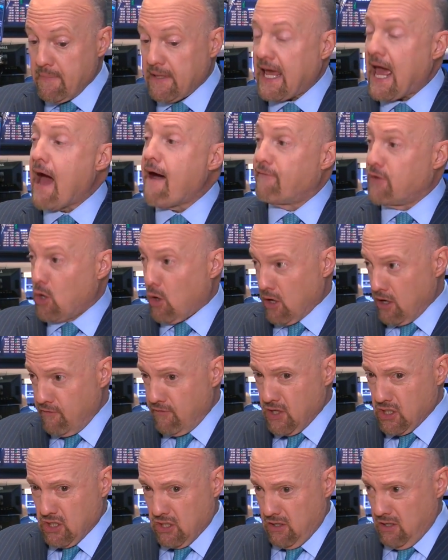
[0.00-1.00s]
caviar
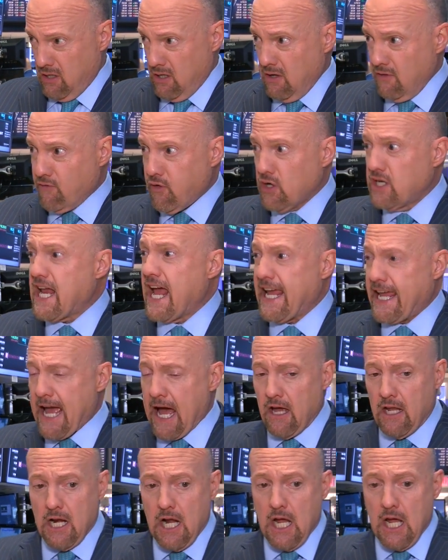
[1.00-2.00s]
division for
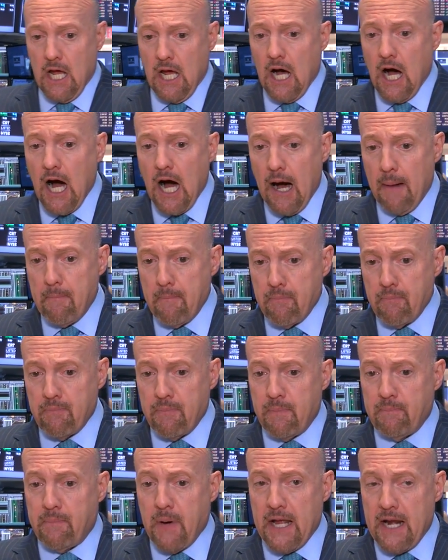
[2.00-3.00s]
takeout.
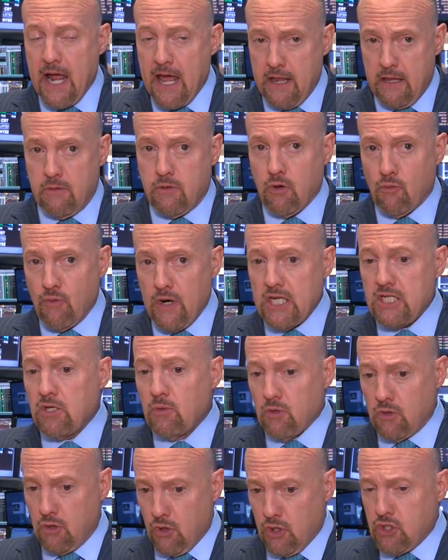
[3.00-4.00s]
There
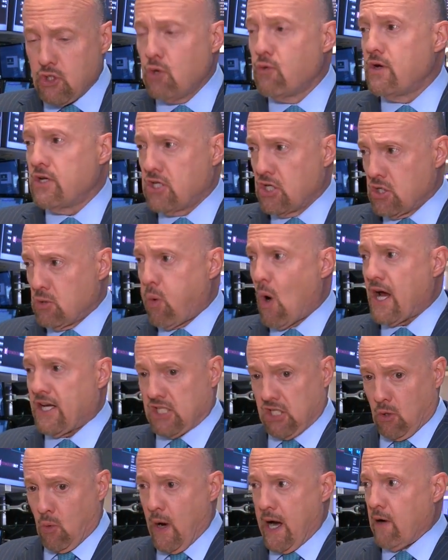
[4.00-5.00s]
are two reasons why
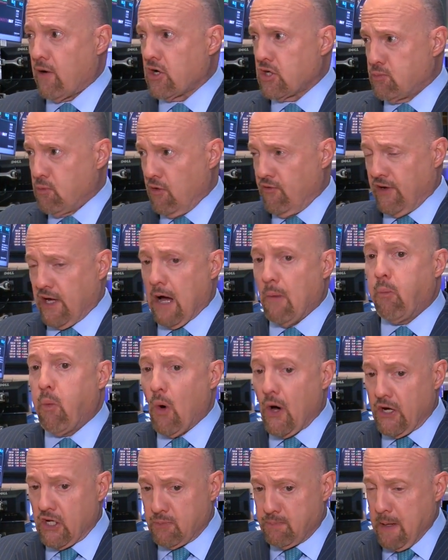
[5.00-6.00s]
Square is moving up.
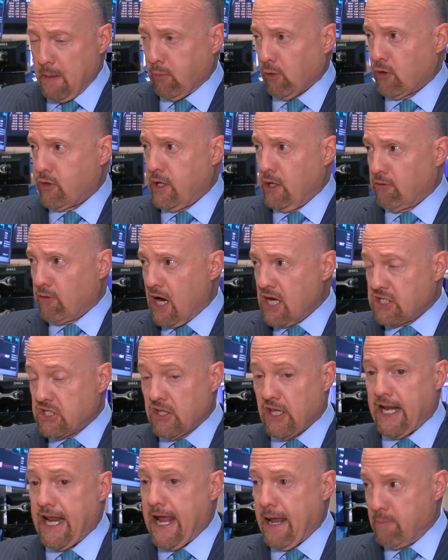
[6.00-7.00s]
One is people are
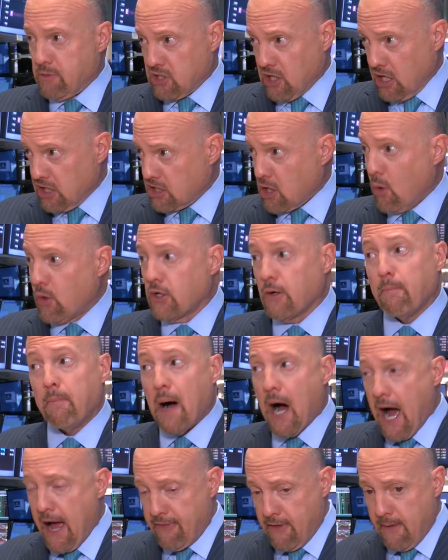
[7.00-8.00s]
theorizing that Amazon's going to
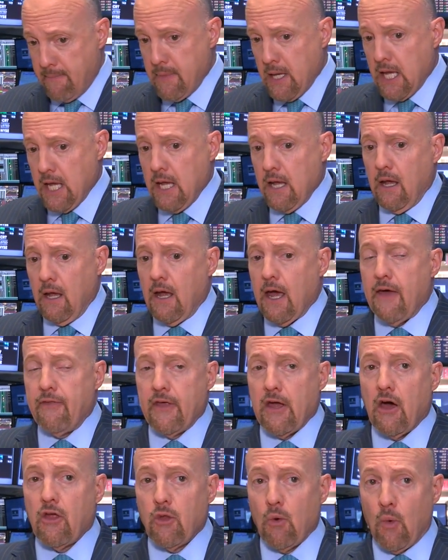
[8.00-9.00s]
buy them.
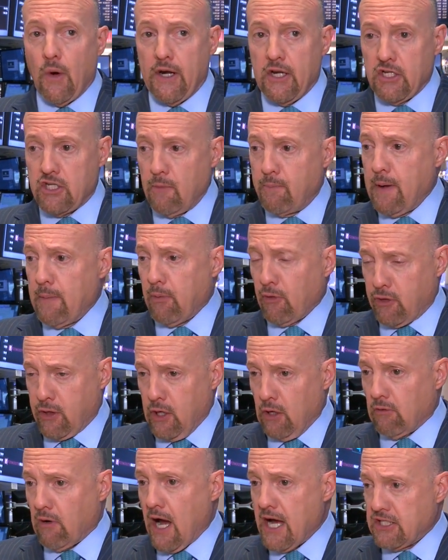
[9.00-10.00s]
And the other one is that people
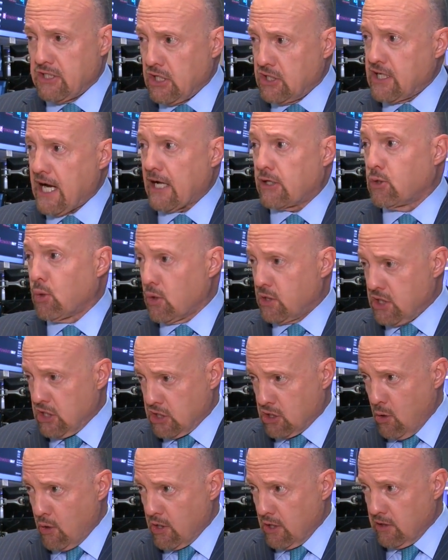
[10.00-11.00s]
theorize that Jack
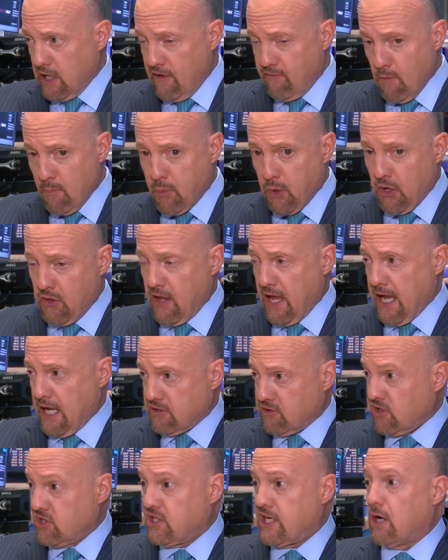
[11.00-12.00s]
Dorsey's going to leave and put it in the
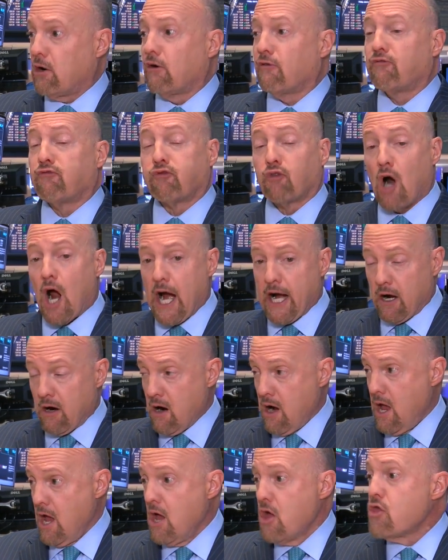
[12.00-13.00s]
hands of Sarah
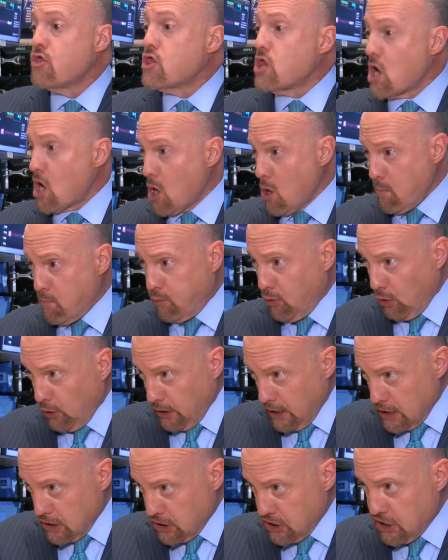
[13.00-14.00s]
Friar, their
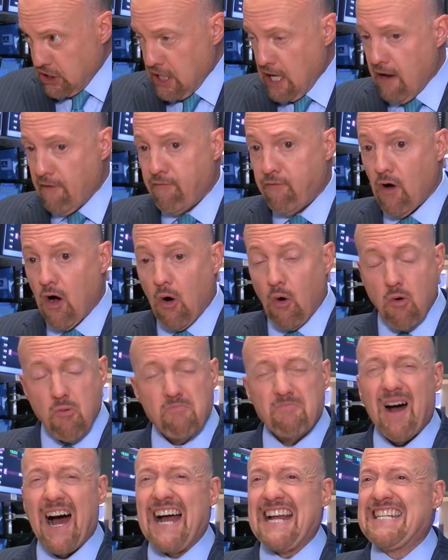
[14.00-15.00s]
brilliant CFO,
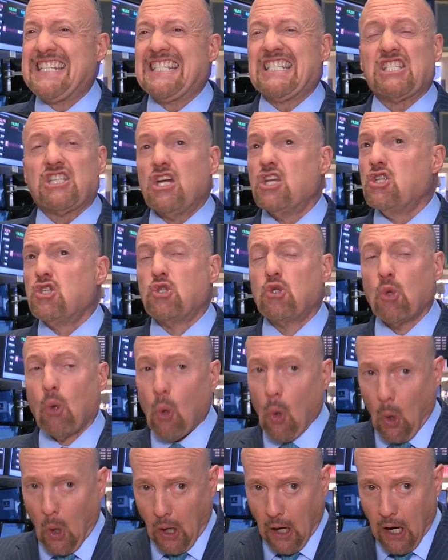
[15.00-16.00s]
whom I just
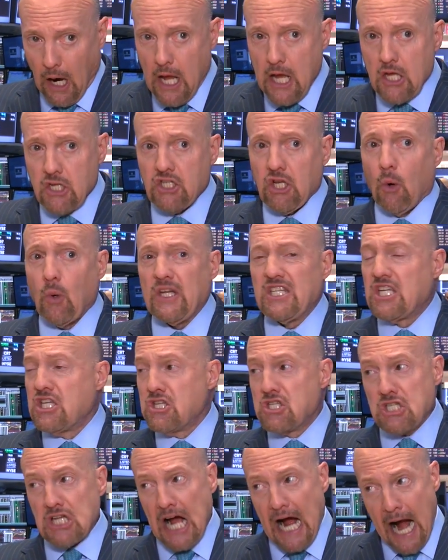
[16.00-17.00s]
adore. So it's
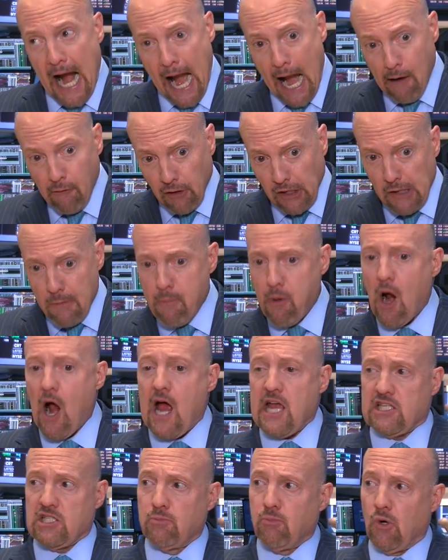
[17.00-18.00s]
entirely
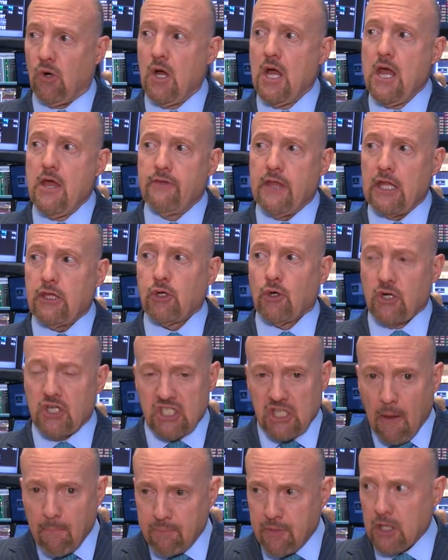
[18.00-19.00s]
possible that there
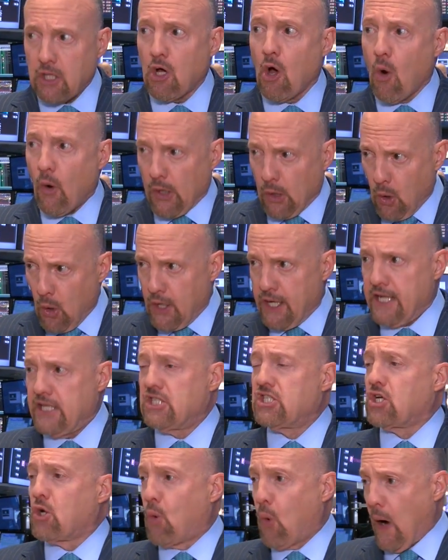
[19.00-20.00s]
is something going on
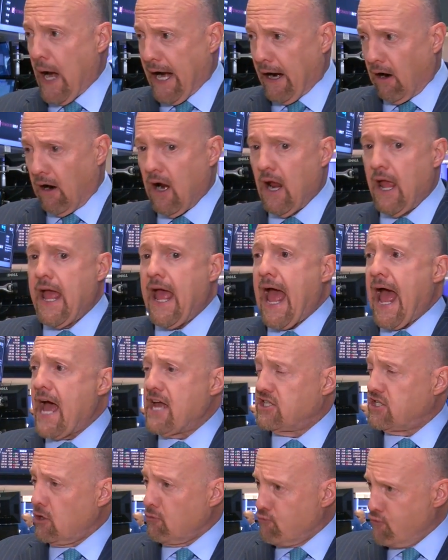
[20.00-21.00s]
at Square
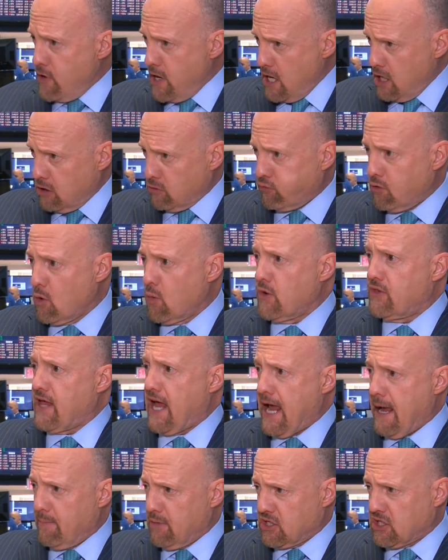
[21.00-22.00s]
as a read-through with
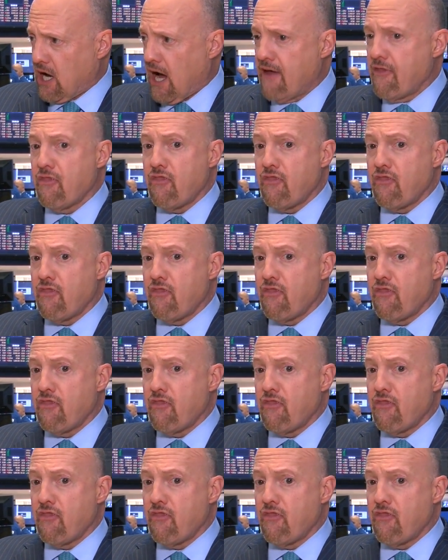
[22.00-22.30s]
Amazon.